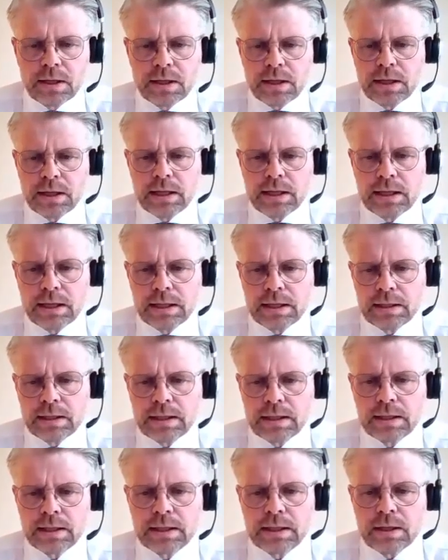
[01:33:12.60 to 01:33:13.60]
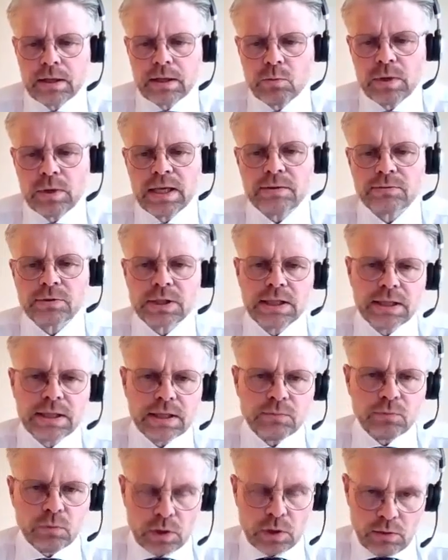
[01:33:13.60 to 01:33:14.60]
And we have seen
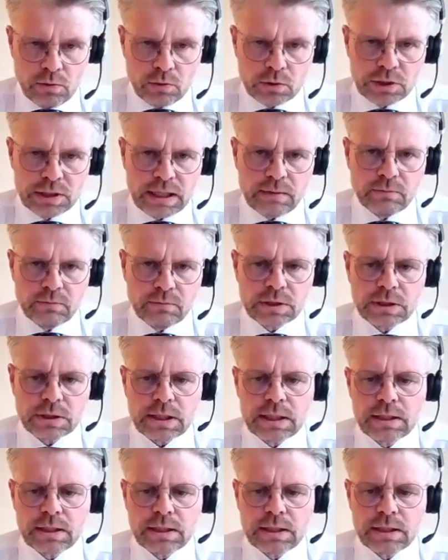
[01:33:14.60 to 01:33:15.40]
it for ourselves,